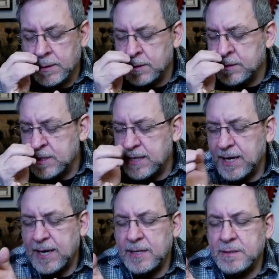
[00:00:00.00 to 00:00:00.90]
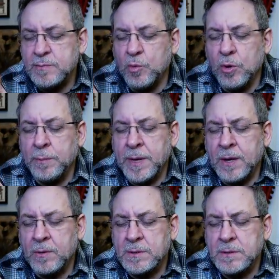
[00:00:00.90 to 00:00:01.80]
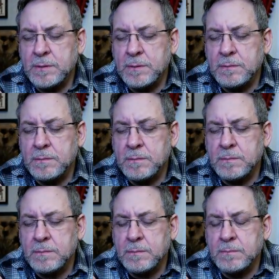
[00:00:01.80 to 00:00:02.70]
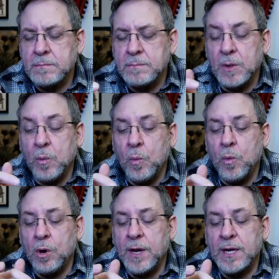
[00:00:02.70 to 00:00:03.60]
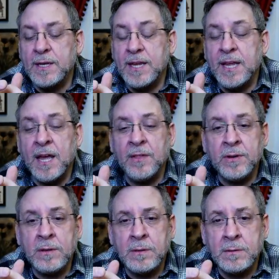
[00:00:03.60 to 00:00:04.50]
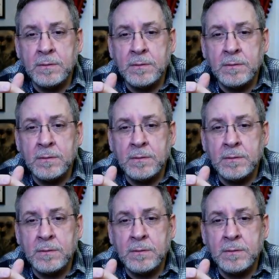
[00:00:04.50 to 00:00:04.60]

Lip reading: Today it's more about working together